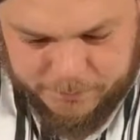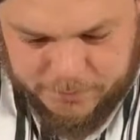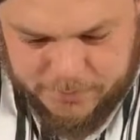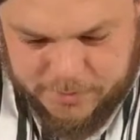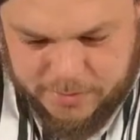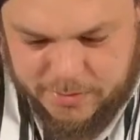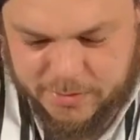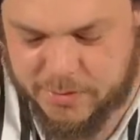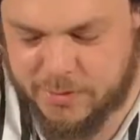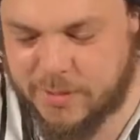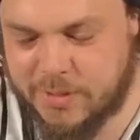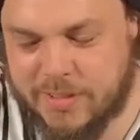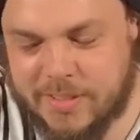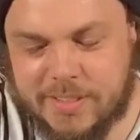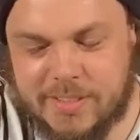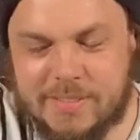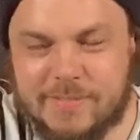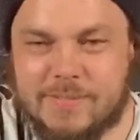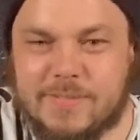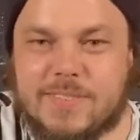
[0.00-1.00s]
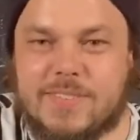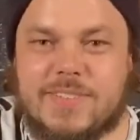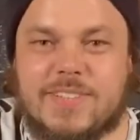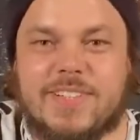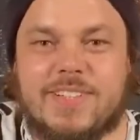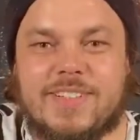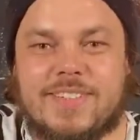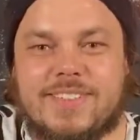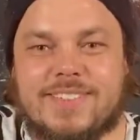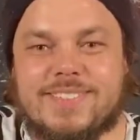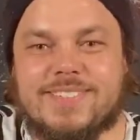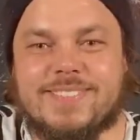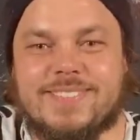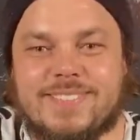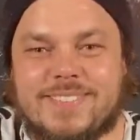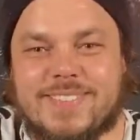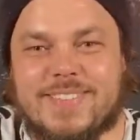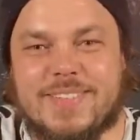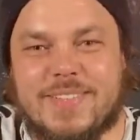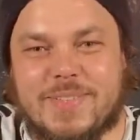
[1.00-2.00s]
sorry, I'm trying to
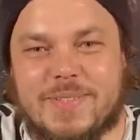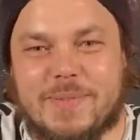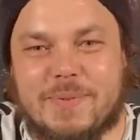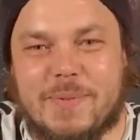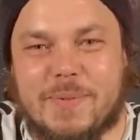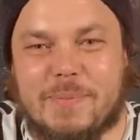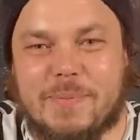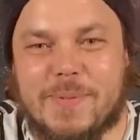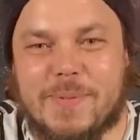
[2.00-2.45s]
remember.